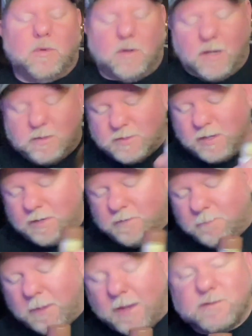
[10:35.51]
But as I
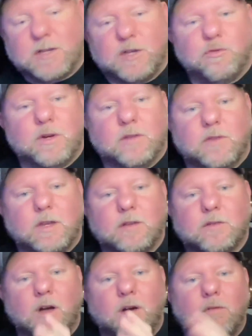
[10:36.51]
drink
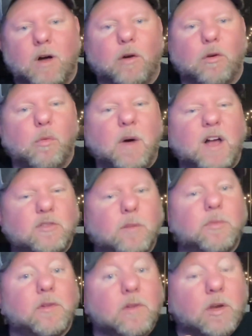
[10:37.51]
these, I'll go buy
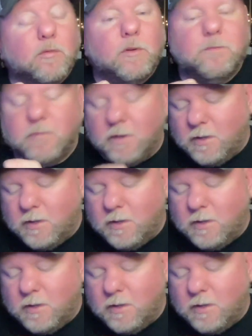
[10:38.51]
something different,